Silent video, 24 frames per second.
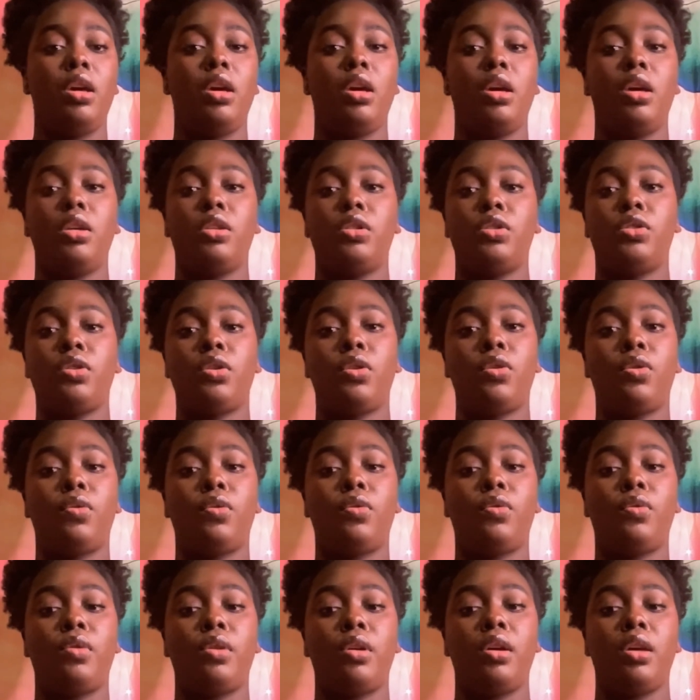
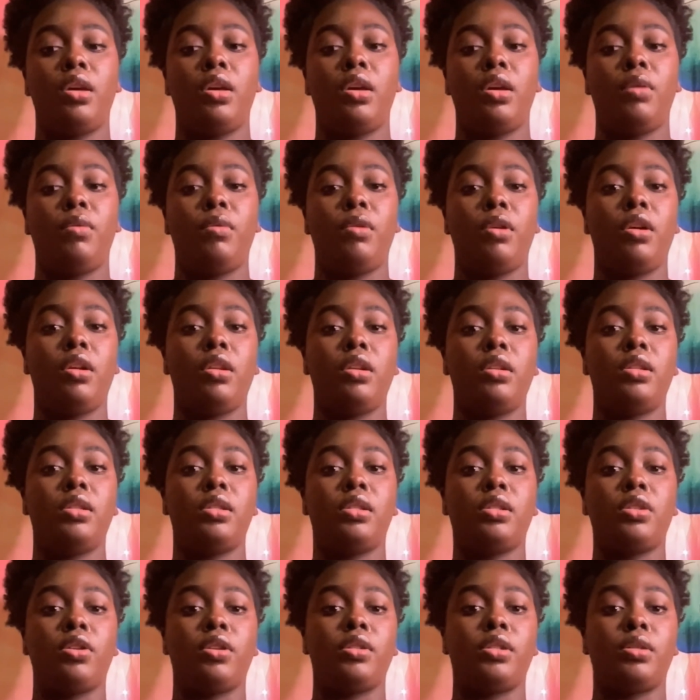So we're going to
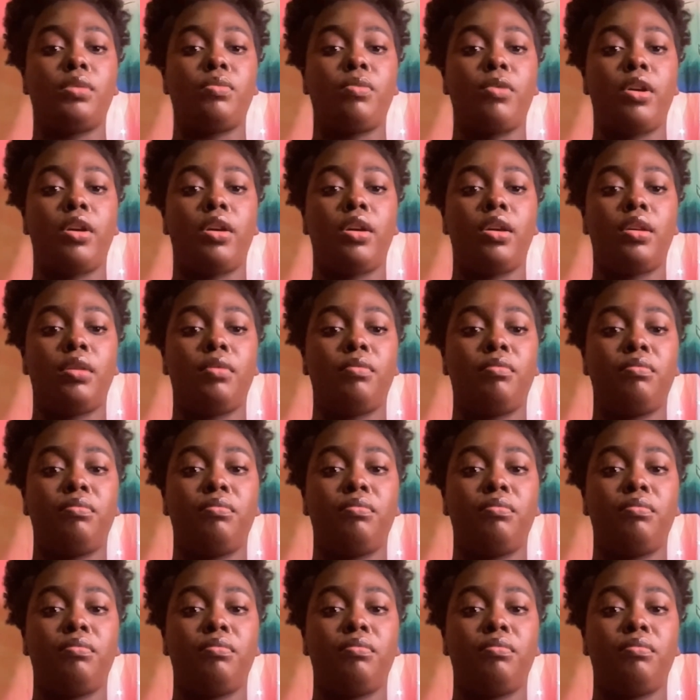discuss why